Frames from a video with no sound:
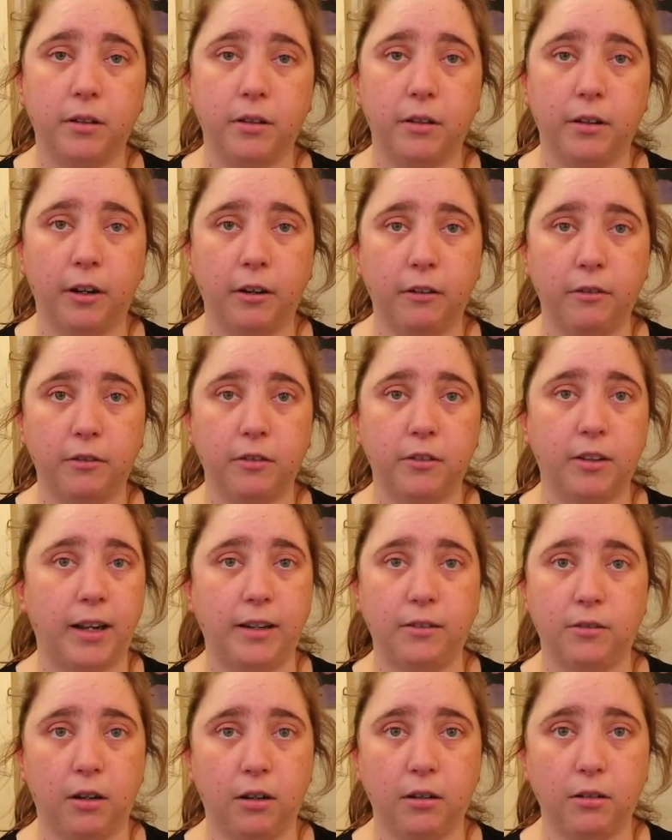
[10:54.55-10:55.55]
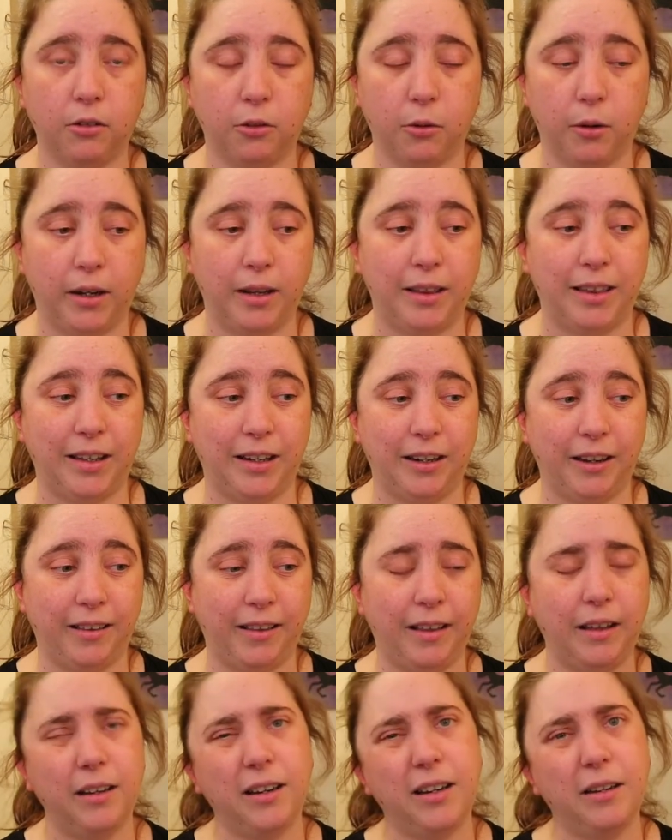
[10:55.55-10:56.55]
I don't take drugs or anything like
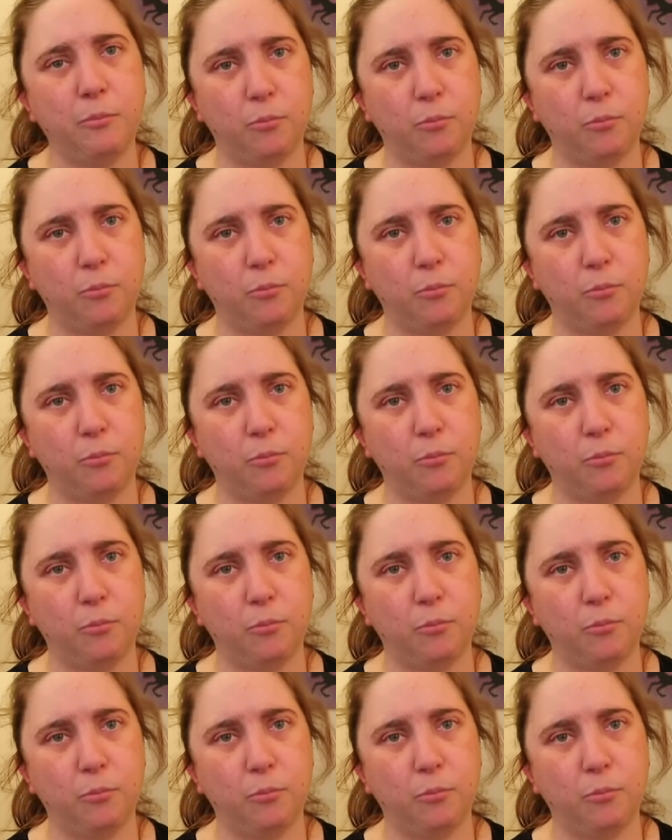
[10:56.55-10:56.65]
that.